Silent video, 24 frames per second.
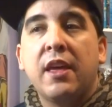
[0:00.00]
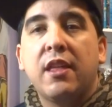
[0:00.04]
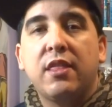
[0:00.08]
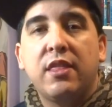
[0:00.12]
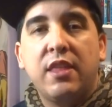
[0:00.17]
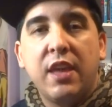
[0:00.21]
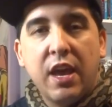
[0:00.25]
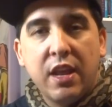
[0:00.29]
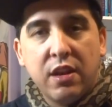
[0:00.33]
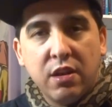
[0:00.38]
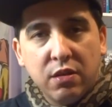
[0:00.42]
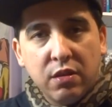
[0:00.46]

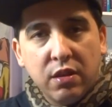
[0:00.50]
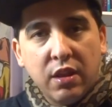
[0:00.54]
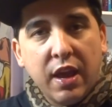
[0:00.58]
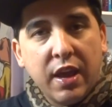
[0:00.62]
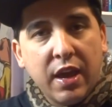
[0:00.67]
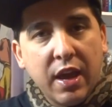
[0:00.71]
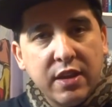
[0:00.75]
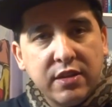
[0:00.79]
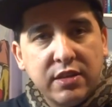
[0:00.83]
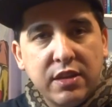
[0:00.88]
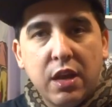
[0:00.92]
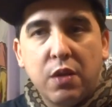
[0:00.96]
Then,
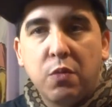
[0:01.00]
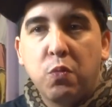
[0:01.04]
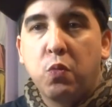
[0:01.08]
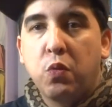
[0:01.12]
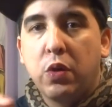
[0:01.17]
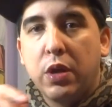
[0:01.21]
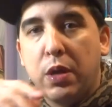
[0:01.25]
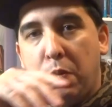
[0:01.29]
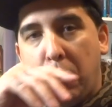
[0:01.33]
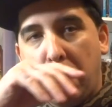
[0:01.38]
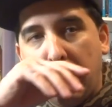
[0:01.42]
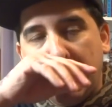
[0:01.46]
like I said,
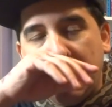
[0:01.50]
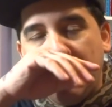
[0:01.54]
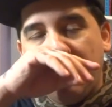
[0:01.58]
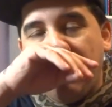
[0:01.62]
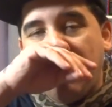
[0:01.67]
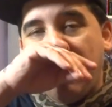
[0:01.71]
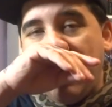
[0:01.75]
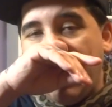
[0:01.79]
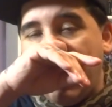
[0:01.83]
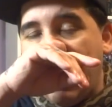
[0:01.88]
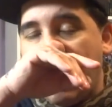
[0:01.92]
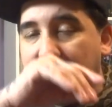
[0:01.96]
we will
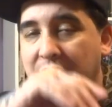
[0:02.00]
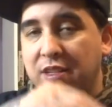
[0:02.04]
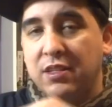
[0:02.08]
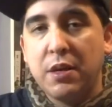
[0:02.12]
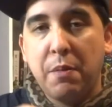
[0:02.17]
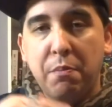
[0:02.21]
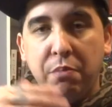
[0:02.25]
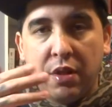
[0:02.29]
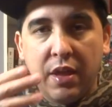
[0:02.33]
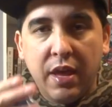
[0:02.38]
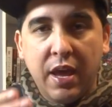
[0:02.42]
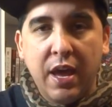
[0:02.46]
devise
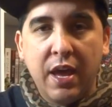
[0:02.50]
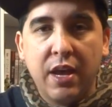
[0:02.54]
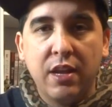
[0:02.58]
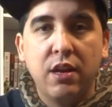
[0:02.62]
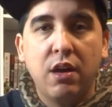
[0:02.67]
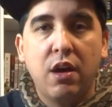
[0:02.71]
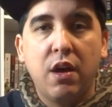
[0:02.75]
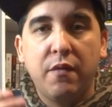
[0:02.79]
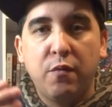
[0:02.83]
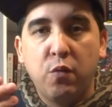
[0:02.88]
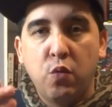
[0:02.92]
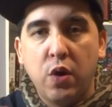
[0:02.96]
a plan
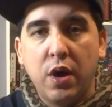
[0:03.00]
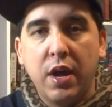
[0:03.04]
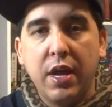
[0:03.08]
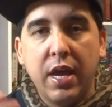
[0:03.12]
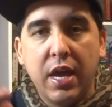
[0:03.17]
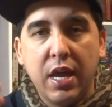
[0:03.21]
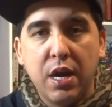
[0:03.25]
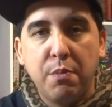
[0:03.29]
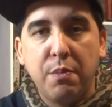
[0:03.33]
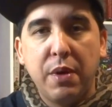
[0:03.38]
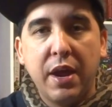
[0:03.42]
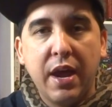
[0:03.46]
of what
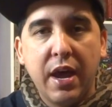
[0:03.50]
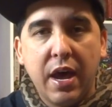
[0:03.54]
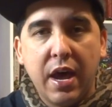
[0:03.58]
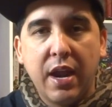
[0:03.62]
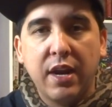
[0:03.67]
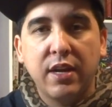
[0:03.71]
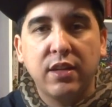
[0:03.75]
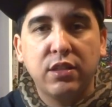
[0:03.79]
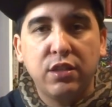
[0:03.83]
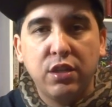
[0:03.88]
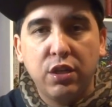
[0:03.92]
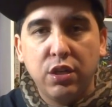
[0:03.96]

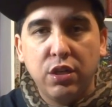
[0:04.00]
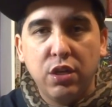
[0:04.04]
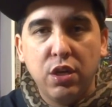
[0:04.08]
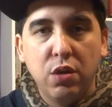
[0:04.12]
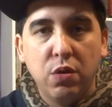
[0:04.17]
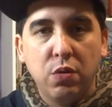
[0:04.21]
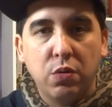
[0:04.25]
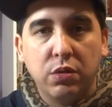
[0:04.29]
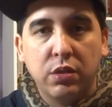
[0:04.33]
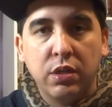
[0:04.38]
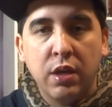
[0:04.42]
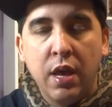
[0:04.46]
antibiotic to
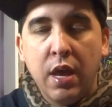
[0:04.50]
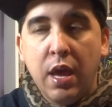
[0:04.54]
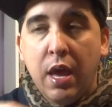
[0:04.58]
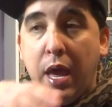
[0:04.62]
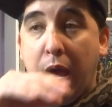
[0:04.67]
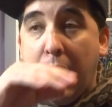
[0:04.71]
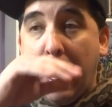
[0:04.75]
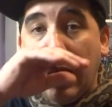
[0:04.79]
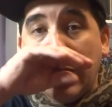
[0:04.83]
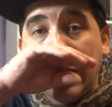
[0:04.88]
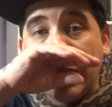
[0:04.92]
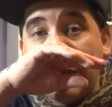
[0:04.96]
use.
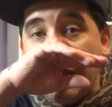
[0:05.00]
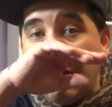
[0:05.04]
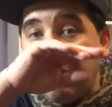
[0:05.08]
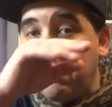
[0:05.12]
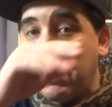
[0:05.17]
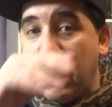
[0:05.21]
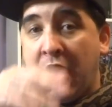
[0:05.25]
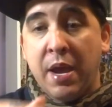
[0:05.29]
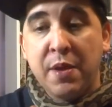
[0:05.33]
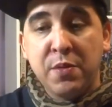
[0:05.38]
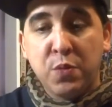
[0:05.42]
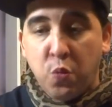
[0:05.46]
And
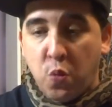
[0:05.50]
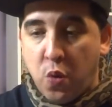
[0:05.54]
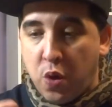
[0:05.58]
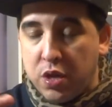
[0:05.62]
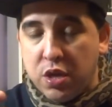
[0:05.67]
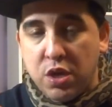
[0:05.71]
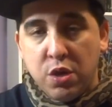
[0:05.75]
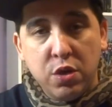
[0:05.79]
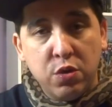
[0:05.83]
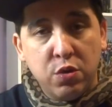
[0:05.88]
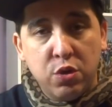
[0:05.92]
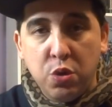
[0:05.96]
sometimes
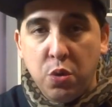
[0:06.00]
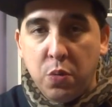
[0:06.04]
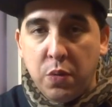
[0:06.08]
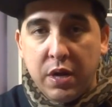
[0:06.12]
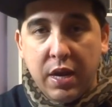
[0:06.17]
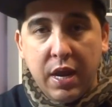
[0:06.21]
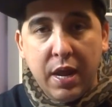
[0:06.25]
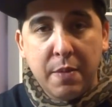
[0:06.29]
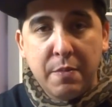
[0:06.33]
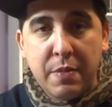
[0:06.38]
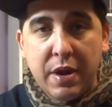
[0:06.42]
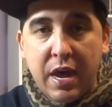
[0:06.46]
when you do an
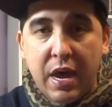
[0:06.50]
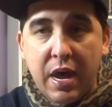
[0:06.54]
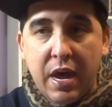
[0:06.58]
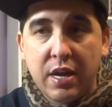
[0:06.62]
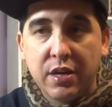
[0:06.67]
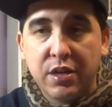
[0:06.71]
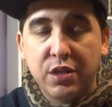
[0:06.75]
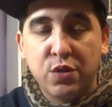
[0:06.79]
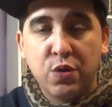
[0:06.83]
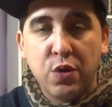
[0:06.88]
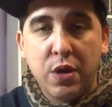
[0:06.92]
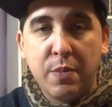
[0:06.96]

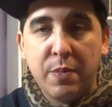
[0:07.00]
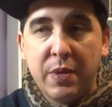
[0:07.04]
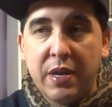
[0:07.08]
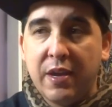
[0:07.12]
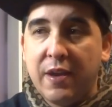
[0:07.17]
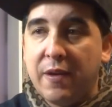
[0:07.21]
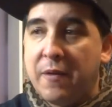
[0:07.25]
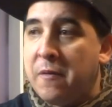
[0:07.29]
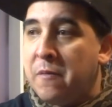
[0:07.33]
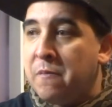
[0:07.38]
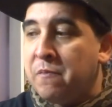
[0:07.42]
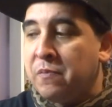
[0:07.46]
antibiotic
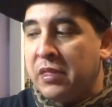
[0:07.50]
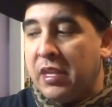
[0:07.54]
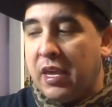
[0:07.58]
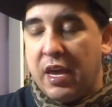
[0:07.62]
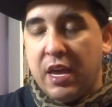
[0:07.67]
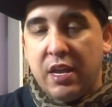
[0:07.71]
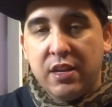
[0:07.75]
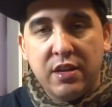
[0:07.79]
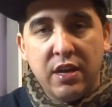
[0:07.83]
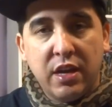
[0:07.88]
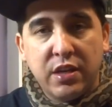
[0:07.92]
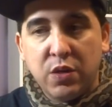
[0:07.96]
treatment,
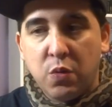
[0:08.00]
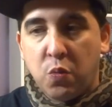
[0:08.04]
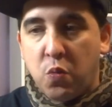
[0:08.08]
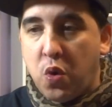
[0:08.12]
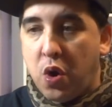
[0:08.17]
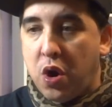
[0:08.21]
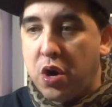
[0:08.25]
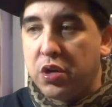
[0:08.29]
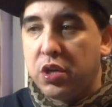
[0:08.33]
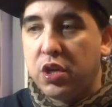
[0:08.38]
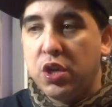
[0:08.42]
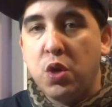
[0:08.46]
it doesn't
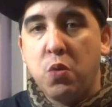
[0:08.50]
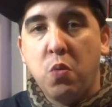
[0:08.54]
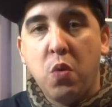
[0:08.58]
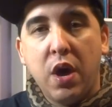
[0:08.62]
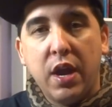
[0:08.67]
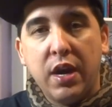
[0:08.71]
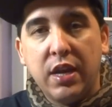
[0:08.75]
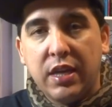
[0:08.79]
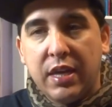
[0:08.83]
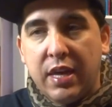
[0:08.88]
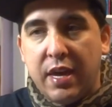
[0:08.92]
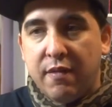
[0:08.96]
work. You
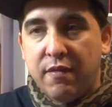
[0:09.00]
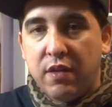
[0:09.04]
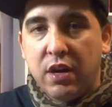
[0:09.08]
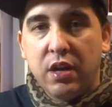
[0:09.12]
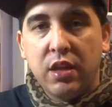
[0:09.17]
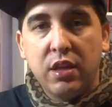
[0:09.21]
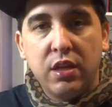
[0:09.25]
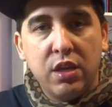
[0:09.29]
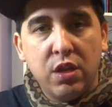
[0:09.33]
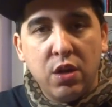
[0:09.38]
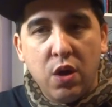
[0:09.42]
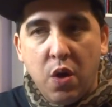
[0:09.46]
want to give
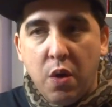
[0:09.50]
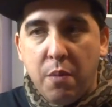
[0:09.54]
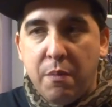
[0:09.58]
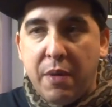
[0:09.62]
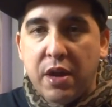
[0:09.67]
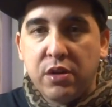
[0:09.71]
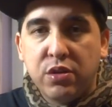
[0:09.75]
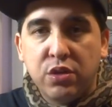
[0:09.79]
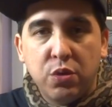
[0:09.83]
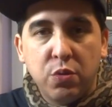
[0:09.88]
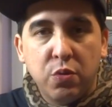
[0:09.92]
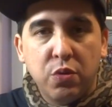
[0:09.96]
it, you know,
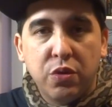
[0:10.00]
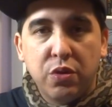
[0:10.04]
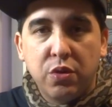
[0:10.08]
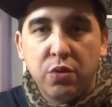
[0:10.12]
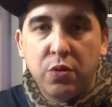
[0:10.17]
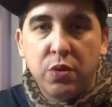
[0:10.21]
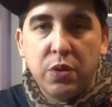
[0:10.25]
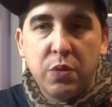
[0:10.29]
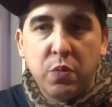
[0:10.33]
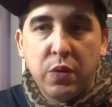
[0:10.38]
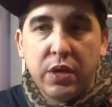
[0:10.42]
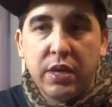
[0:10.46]
about two or
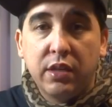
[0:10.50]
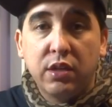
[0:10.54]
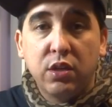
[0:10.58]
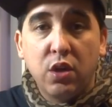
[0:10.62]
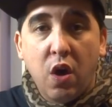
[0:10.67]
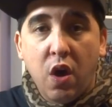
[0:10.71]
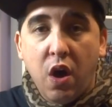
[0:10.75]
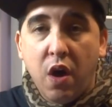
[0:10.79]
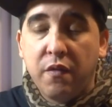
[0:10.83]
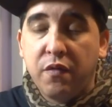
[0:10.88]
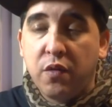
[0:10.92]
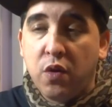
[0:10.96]
three weeks
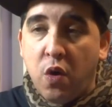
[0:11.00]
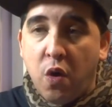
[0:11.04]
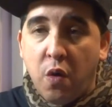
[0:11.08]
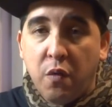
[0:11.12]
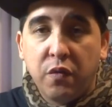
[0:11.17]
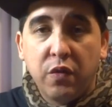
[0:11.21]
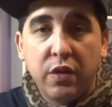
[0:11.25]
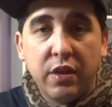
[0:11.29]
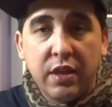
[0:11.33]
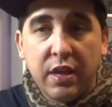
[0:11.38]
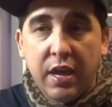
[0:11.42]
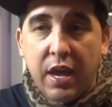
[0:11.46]
off, and
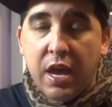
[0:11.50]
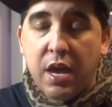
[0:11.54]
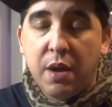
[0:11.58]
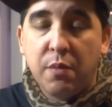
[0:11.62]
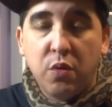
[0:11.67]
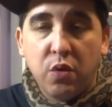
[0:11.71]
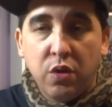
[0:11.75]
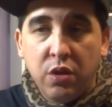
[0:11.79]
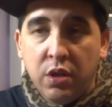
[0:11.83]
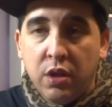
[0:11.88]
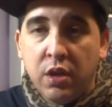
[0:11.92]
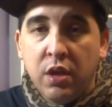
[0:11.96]
hopefully the
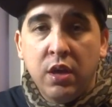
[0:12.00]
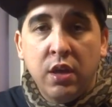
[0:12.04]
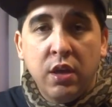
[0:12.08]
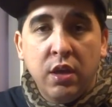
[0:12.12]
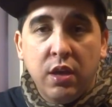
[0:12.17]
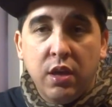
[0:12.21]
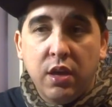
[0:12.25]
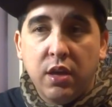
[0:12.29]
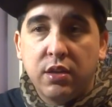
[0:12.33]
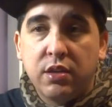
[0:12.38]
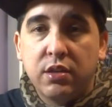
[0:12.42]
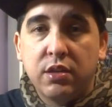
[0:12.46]
animal
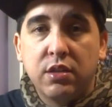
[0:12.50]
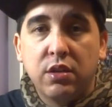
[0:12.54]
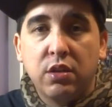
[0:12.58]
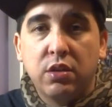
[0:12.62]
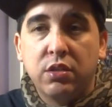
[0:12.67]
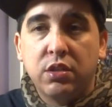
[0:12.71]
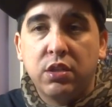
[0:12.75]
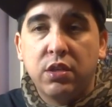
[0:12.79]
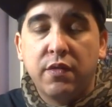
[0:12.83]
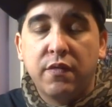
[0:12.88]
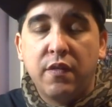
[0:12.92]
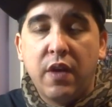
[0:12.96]
is
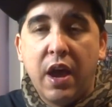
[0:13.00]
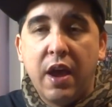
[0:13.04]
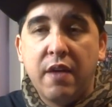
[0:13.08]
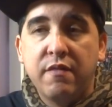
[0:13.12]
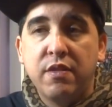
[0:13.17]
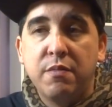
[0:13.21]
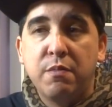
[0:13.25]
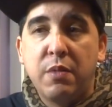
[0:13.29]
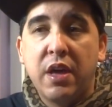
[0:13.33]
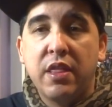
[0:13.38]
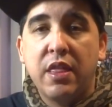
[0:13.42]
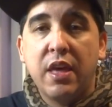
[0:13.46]
still
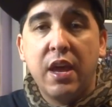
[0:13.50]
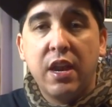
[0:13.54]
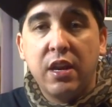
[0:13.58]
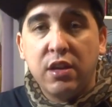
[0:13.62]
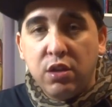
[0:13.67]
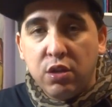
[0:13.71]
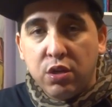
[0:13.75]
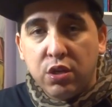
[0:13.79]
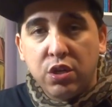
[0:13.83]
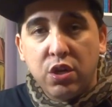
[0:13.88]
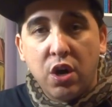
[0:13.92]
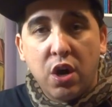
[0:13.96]
surviving by then
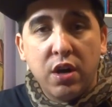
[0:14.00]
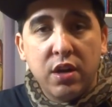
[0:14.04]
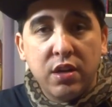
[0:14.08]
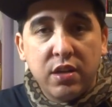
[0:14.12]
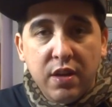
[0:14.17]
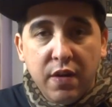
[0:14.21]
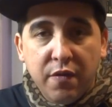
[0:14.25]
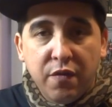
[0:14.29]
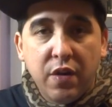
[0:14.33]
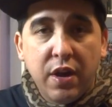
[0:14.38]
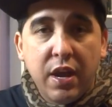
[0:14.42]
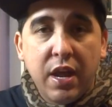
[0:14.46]
and you start a
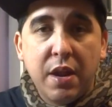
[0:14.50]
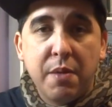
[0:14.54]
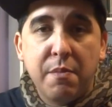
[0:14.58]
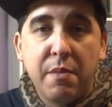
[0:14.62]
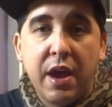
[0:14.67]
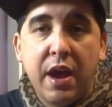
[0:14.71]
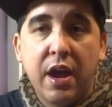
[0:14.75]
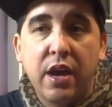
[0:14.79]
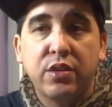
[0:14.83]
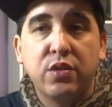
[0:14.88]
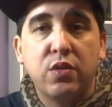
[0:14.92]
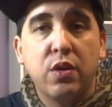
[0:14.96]
different
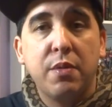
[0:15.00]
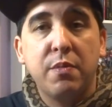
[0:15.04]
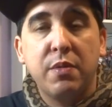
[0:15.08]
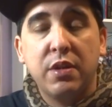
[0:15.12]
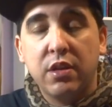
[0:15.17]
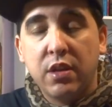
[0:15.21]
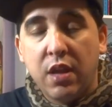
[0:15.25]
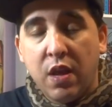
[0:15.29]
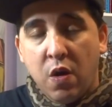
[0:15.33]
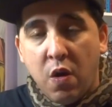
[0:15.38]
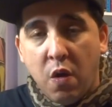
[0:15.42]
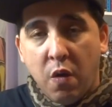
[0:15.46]
antibiotic
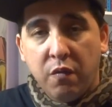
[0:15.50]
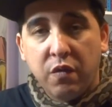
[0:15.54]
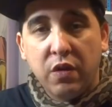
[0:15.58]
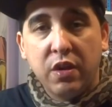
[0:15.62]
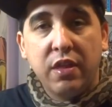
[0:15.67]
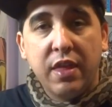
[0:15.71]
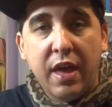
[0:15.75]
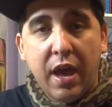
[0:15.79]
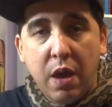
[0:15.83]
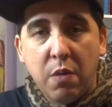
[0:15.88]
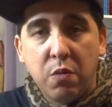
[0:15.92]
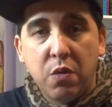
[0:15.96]
treatment and
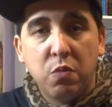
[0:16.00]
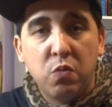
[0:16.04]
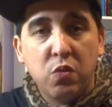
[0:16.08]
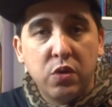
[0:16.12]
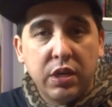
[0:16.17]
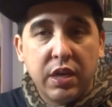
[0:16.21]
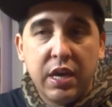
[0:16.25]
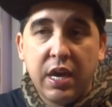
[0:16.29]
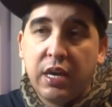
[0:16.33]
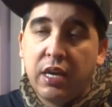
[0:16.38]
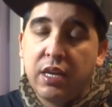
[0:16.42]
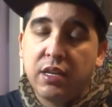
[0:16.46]
hopefully that one will
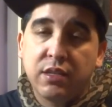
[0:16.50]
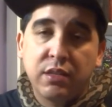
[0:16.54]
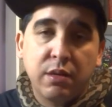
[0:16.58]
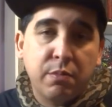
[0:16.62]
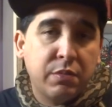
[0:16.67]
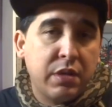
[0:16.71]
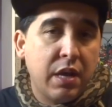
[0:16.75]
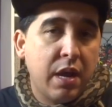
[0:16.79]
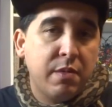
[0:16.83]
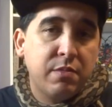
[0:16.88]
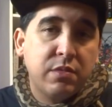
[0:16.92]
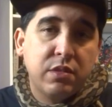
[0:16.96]
kick it.
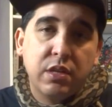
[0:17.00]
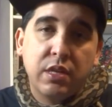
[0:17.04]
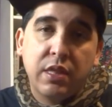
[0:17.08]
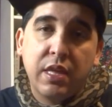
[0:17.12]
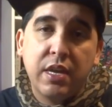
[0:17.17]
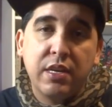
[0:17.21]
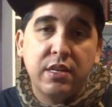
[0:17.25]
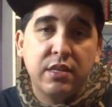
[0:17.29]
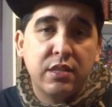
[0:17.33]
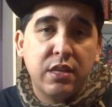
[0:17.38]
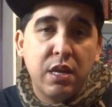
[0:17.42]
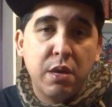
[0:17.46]
Sometimes
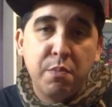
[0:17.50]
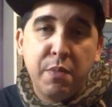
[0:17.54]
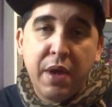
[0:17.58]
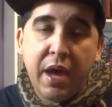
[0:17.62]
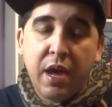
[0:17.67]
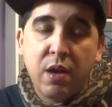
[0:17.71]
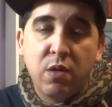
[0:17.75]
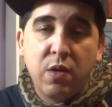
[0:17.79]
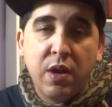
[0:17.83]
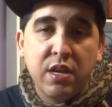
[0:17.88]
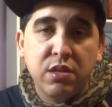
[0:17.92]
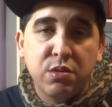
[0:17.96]
they just get
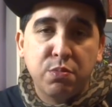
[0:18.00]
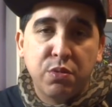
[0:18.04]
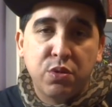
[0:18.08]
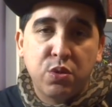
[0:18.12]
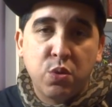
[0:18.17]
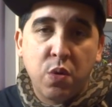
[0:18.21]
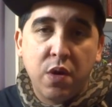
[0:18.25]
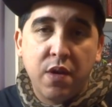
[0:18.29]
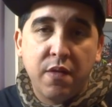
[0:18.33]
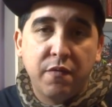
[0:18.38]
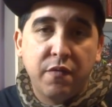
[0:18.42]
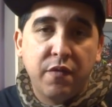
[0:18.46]
bad
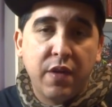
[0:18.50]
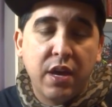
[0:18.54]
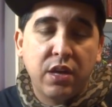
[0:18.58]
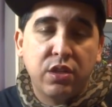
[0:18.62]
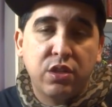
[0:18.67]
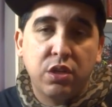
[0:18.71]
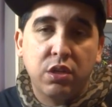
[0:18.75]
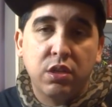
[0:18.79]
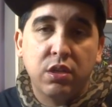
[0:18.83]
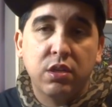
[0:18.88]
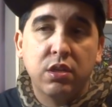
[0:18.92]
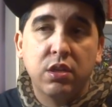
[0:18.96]
respiratory
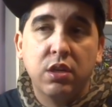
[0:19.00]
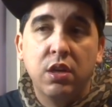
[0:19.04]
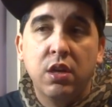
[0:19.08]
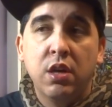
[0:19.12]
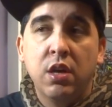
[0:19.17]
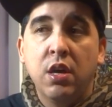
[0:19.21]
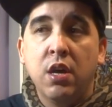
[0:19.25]
infections.